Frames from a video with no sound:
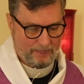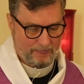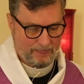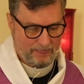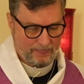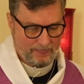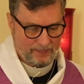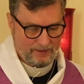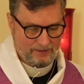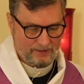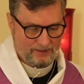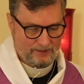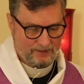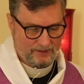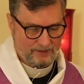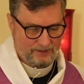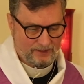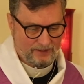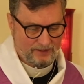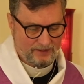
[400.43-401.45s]

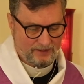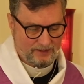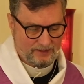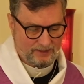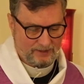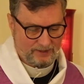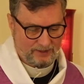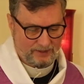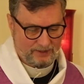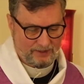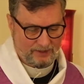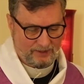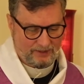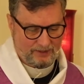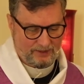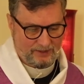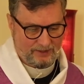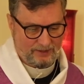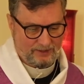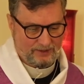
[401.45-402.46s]

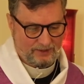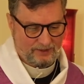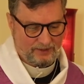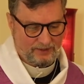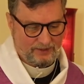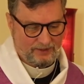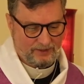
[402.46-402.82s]
Nothing is said.